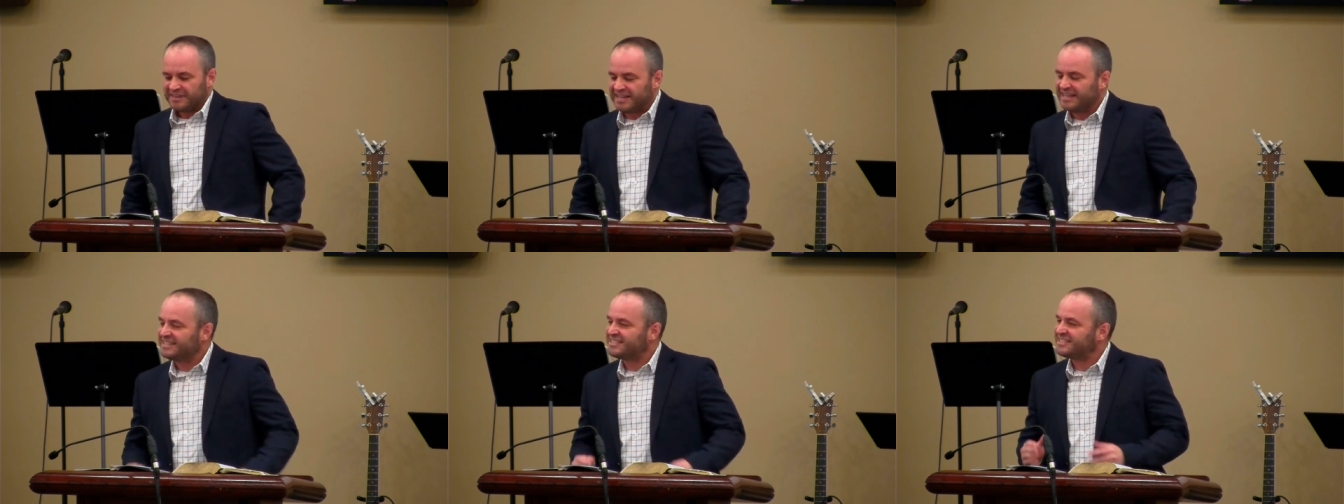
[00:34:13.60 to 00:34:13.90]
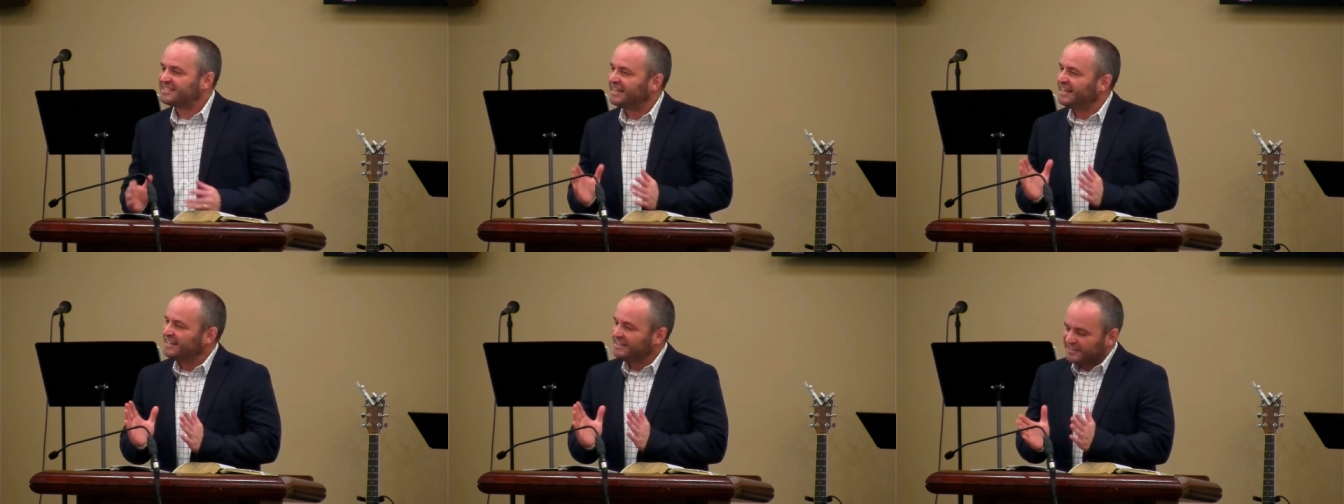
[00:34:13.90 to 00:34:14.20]
They
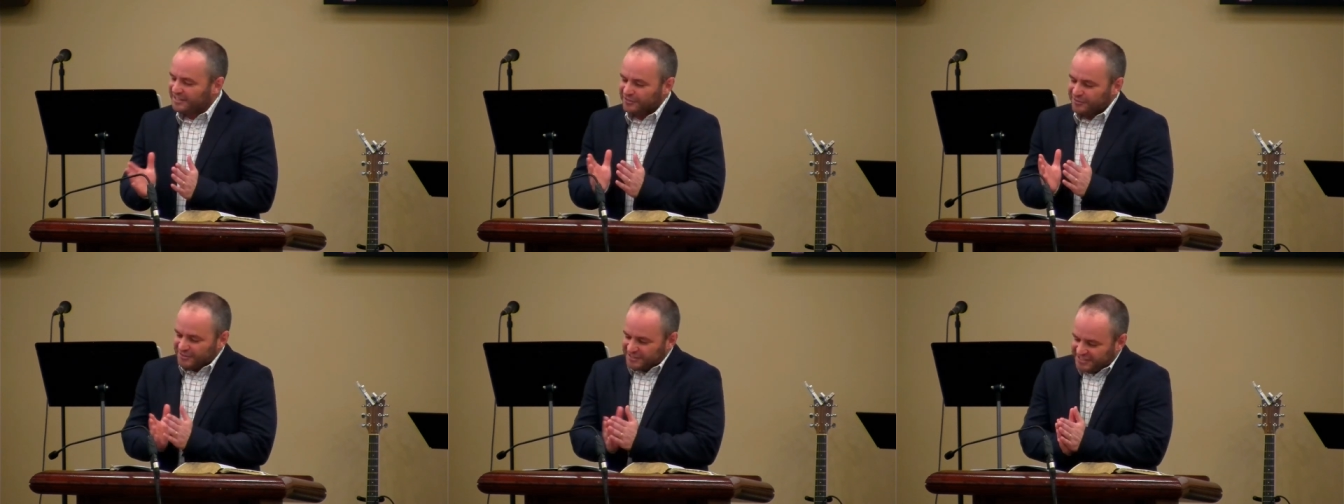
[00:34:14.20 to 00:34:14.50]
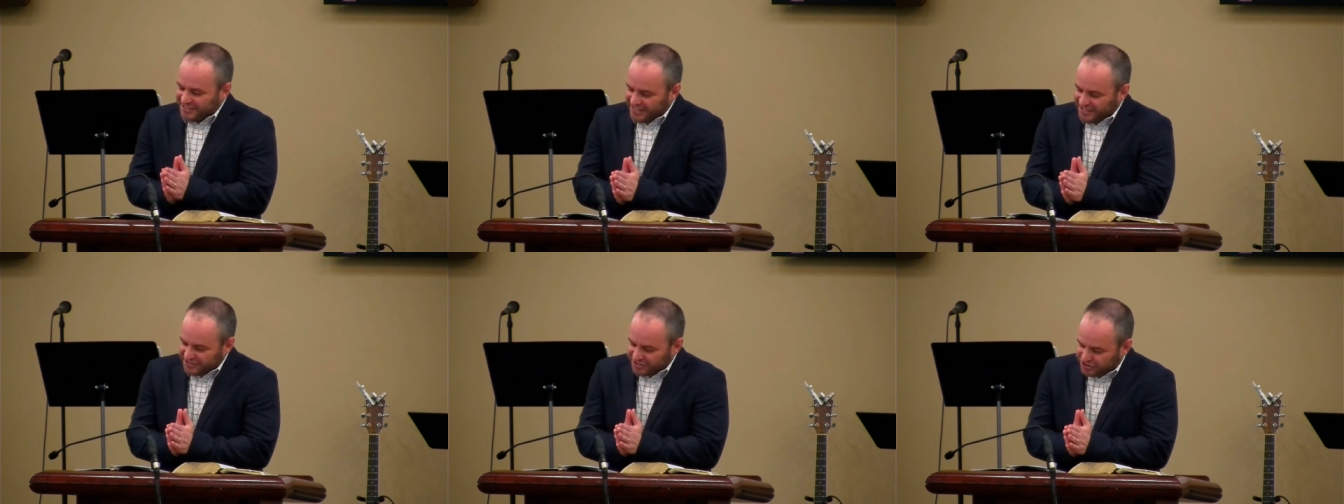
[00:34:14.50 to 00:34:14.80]
state their
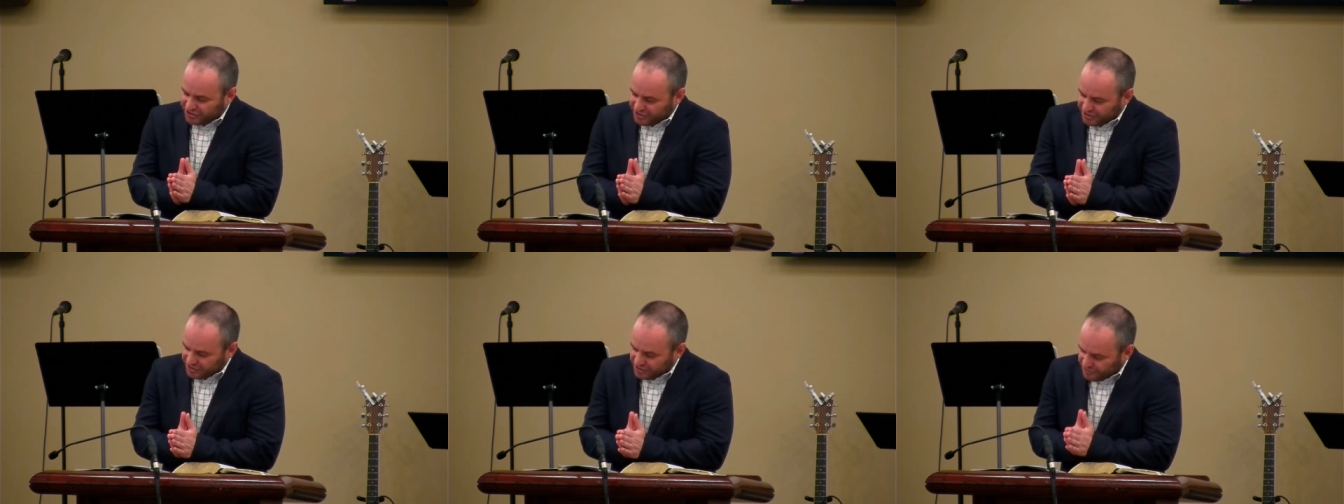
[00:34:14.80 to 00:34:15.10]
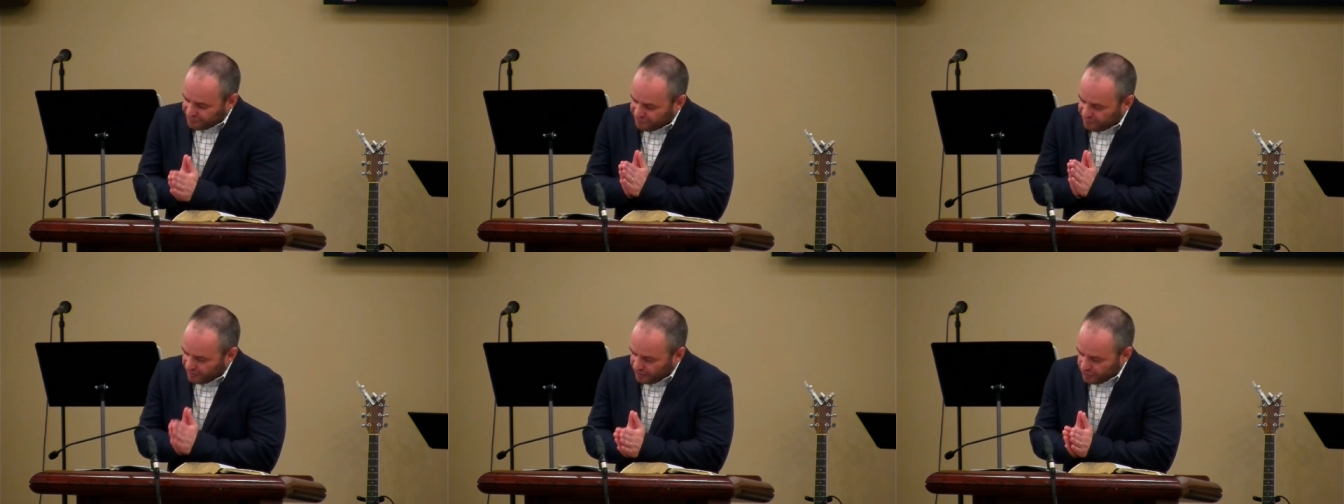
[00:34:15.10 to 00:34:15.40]
intention
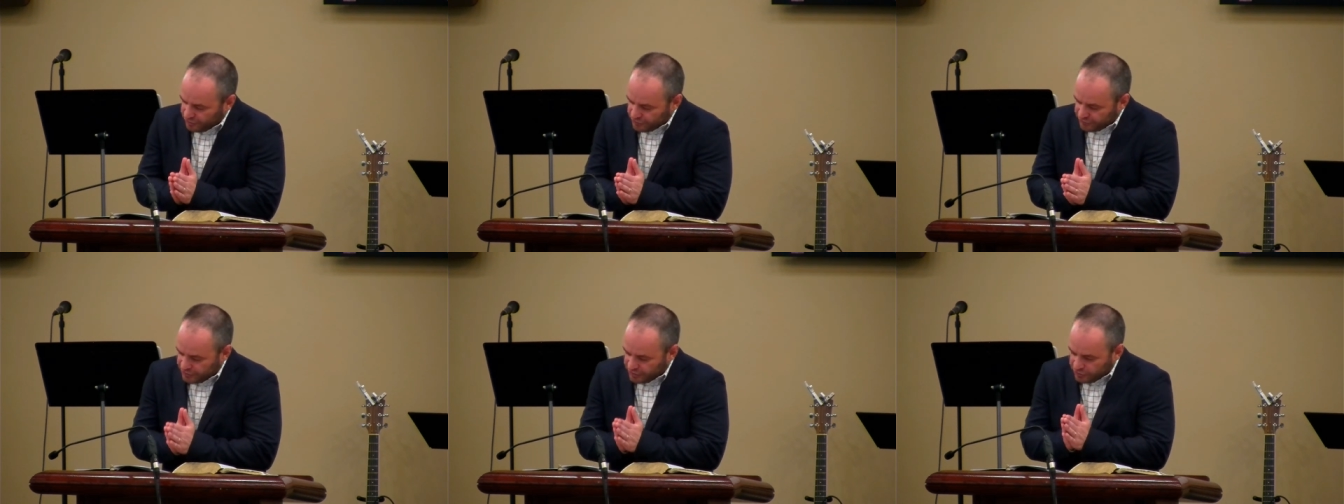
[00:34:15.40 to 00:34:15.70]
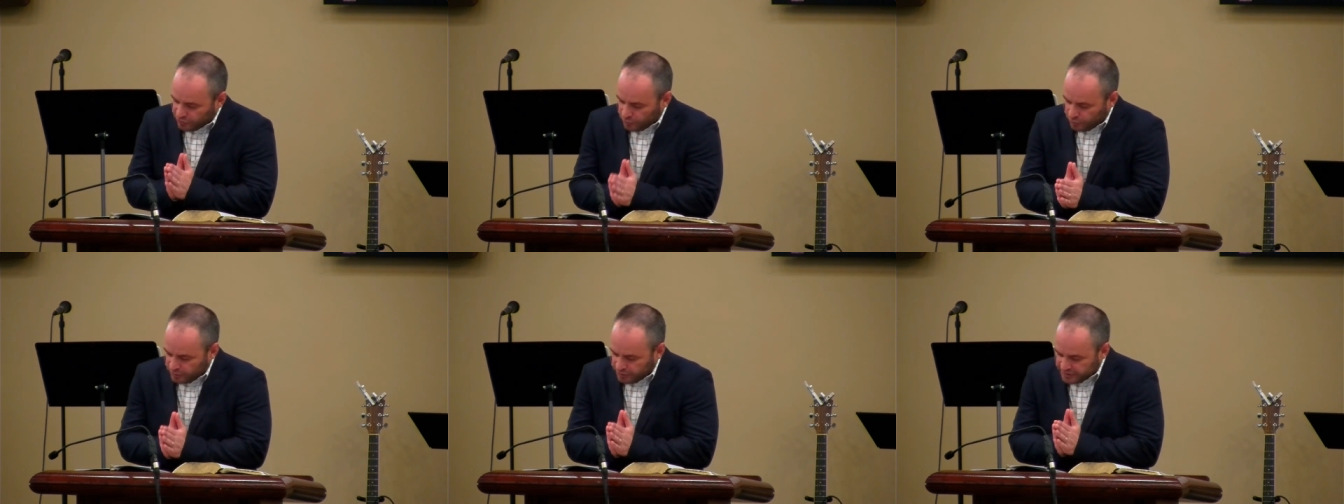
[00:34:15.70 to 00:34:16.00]
to follow the
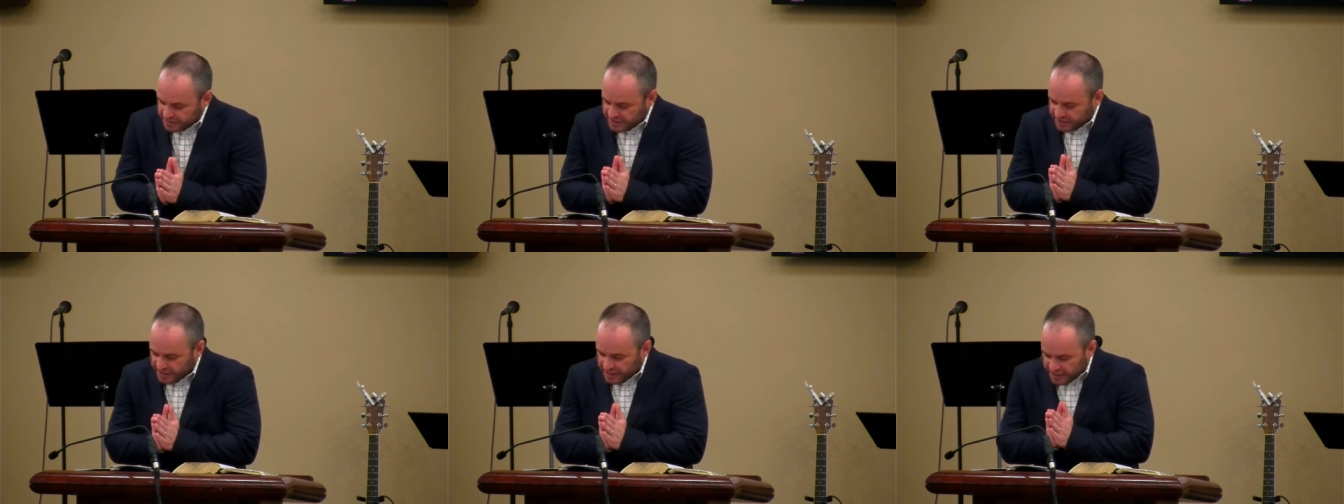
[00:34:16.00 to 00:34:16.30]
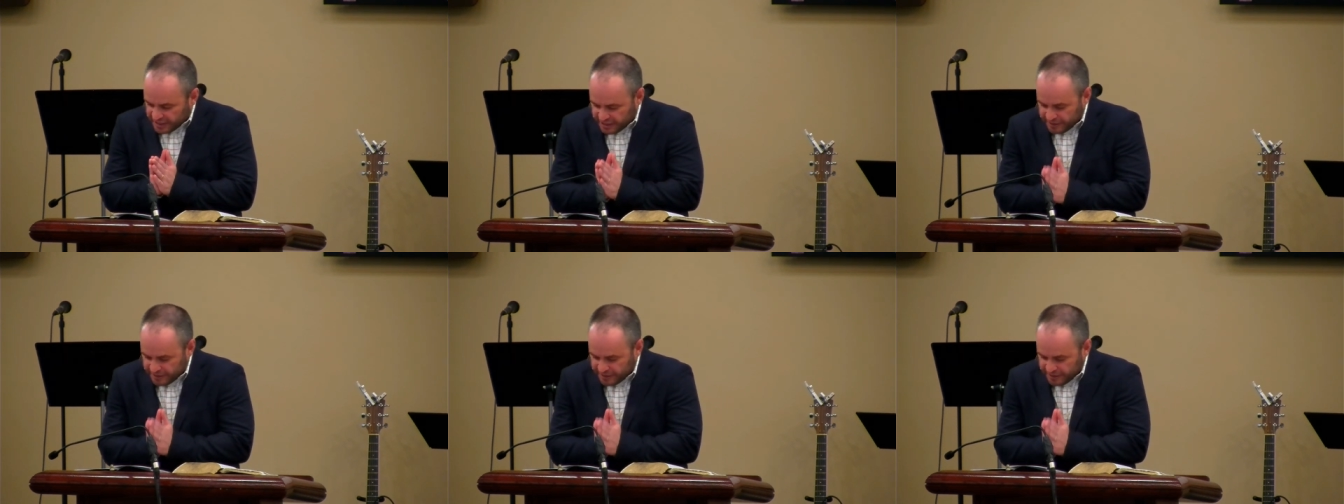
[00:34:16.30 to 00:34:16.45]
Lord's